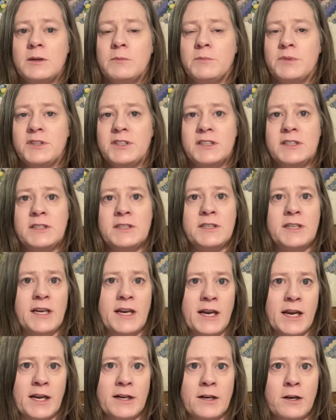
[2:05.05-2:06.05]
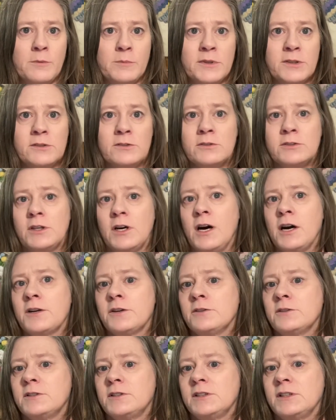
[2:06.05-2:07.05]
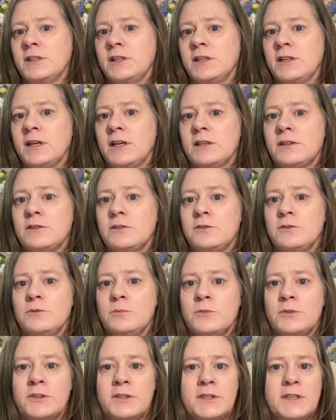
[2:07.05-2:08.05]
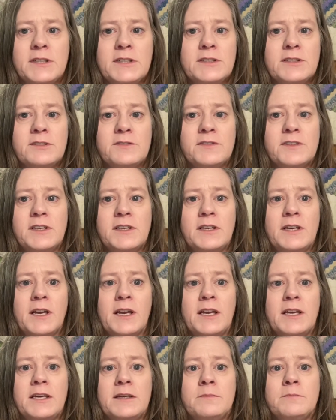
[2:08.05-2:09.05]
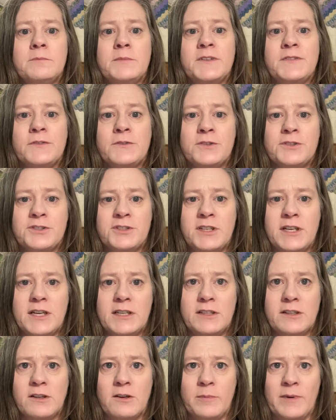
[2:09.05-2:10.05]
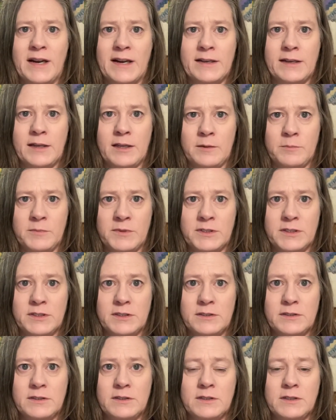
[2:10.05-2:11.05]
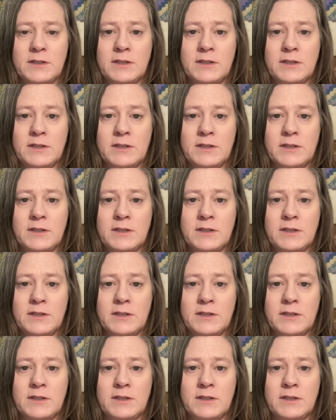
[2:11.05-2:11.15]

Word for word: but then Dan and our middle daughter did get two more days of skiing in before she had to go back to Edmonton,